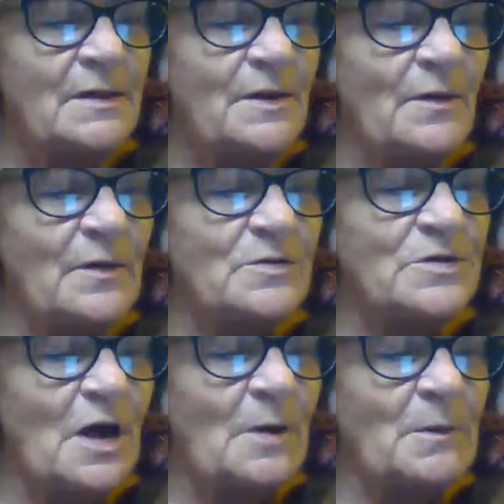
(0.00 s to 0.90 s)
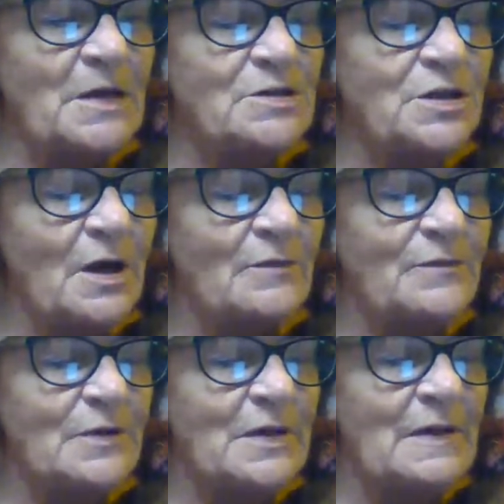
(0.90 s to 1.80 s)
Though there's not much
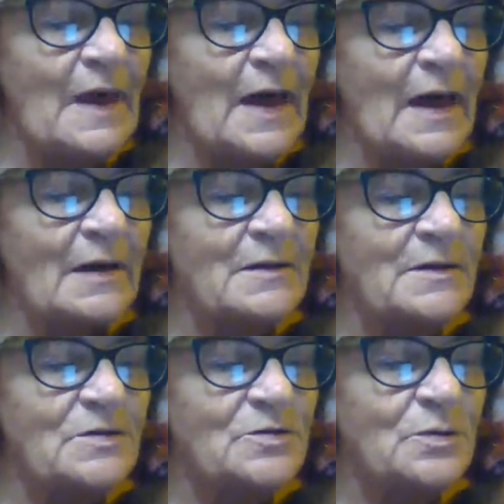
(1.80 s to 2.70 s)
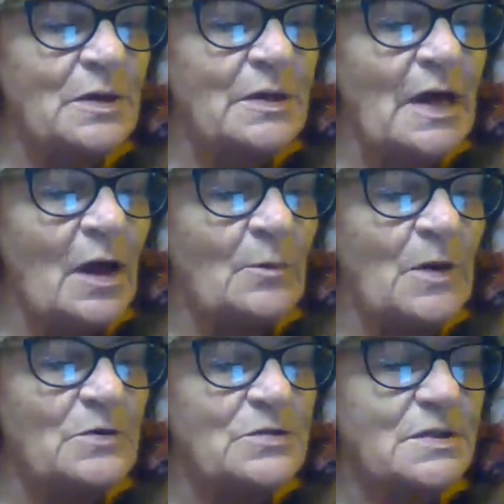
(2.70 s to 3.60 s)
comfort in that. It is really
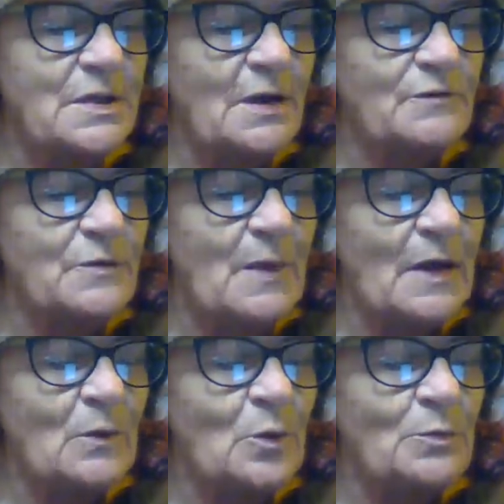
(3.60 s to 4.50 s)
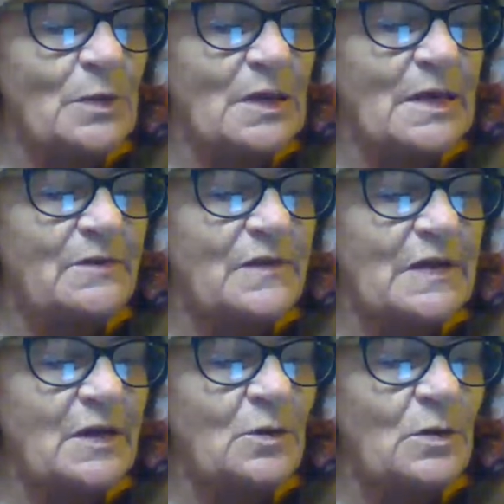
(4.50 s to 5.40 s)
almost enough to make one believe
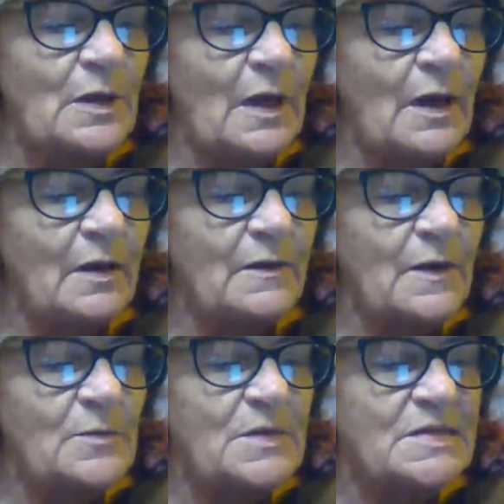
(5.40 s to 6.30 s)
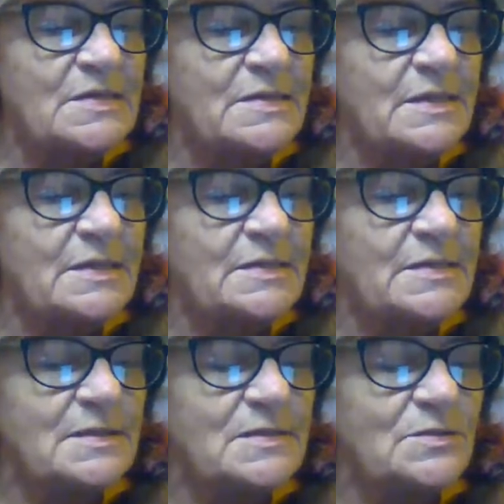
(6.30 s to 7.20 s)
in ill luck, though Mrs. Lynde
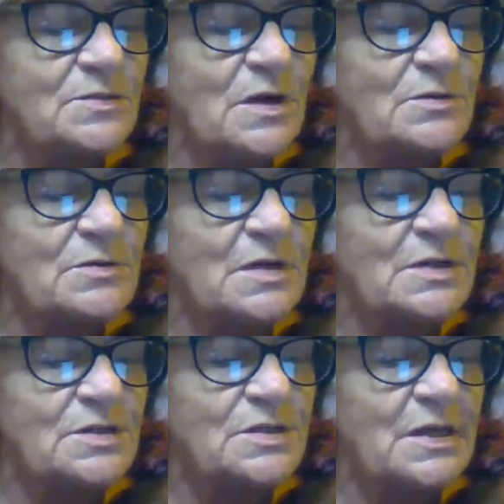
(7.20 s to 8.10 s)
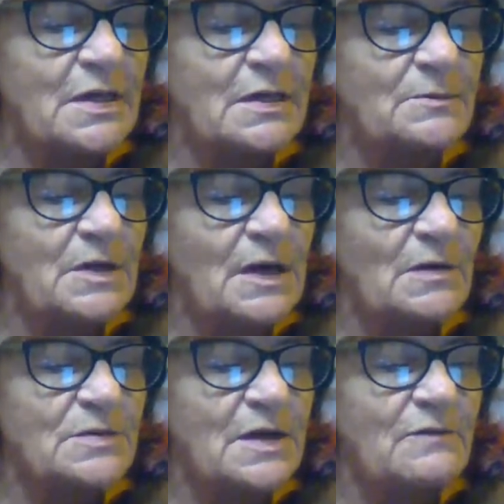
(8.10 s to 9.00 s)
says there's no such thing,
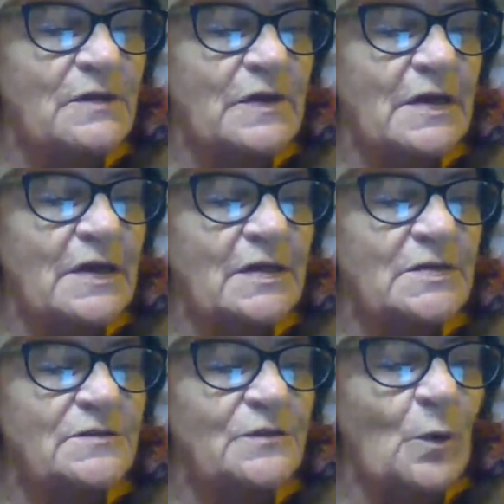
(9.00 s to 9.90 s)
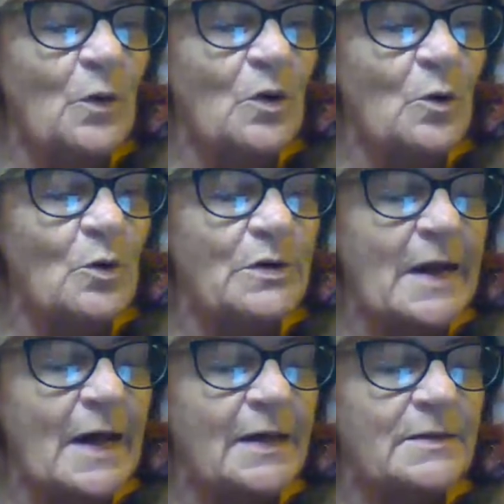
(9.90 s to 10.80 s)
because everything is
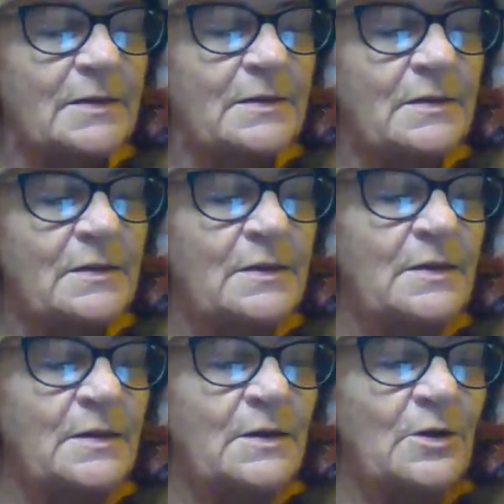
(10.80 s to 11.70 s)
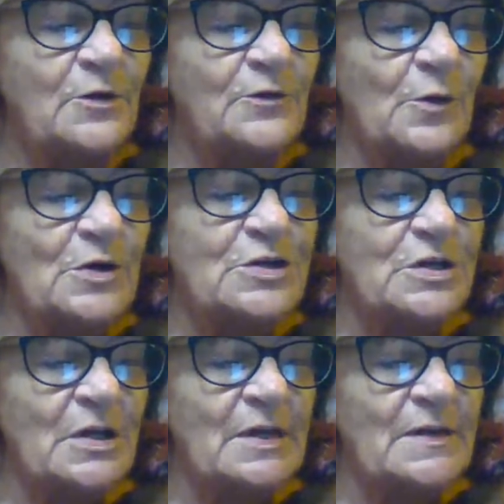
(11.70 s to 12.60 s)
foreordained."
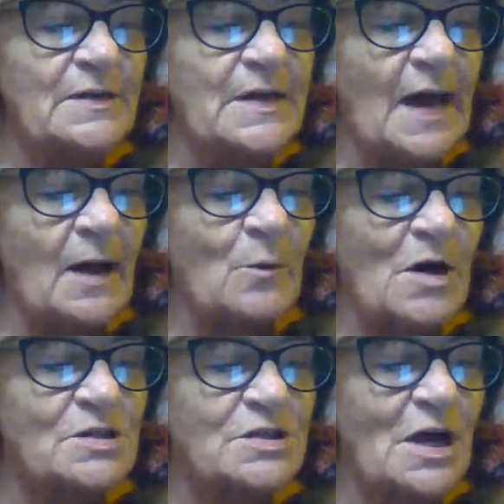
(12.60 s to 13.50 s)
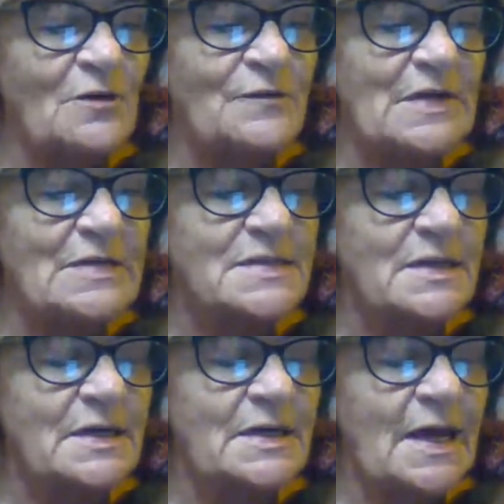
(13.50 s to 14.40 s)
Fortunately, the dye washed off
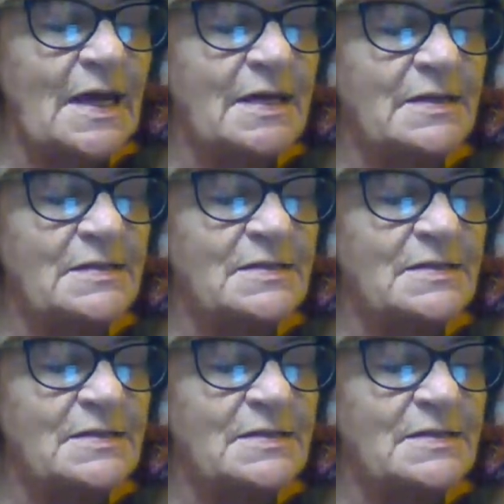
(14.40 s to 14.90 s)
easily, and Anne,